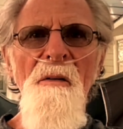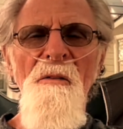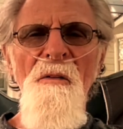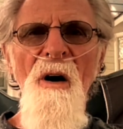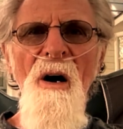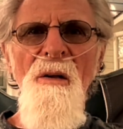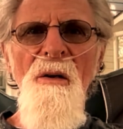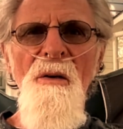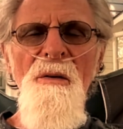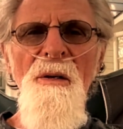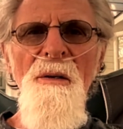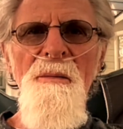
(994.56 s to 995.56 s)

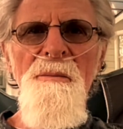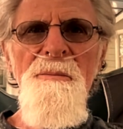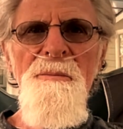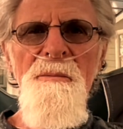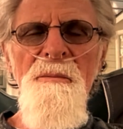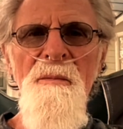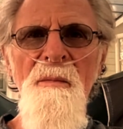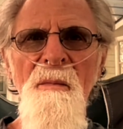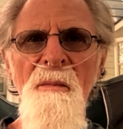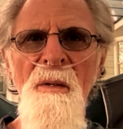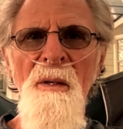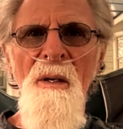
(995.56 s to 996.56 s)
followed
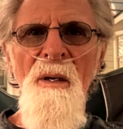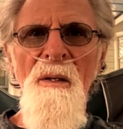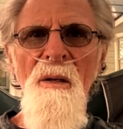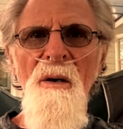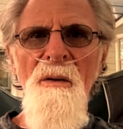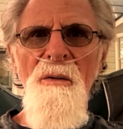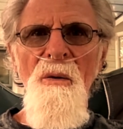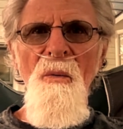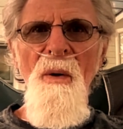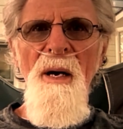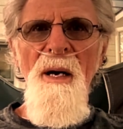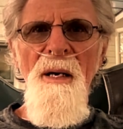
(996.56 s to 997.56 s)
along the
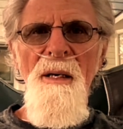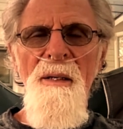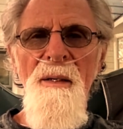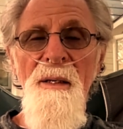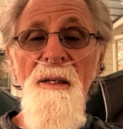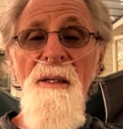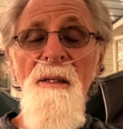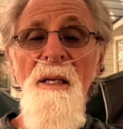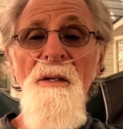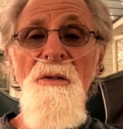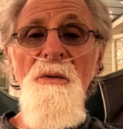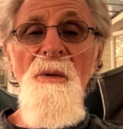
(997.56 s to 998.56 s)
way, and it
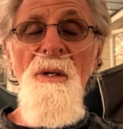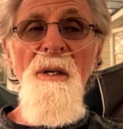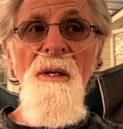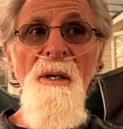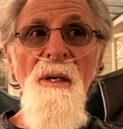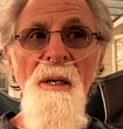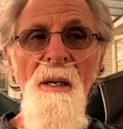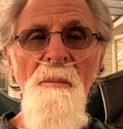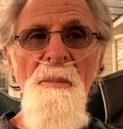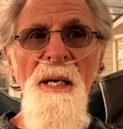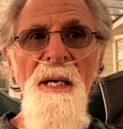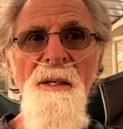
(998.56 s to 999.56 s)
led to an
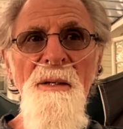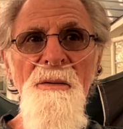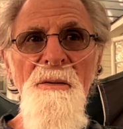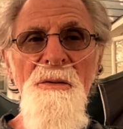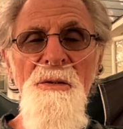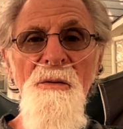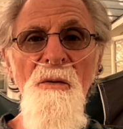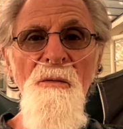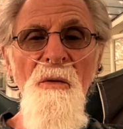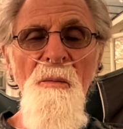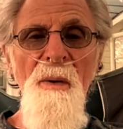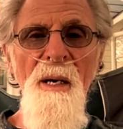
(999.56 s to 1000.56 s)
abandoned
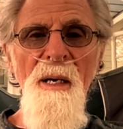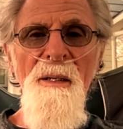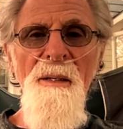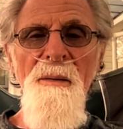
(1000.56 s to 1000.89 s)
silver mine.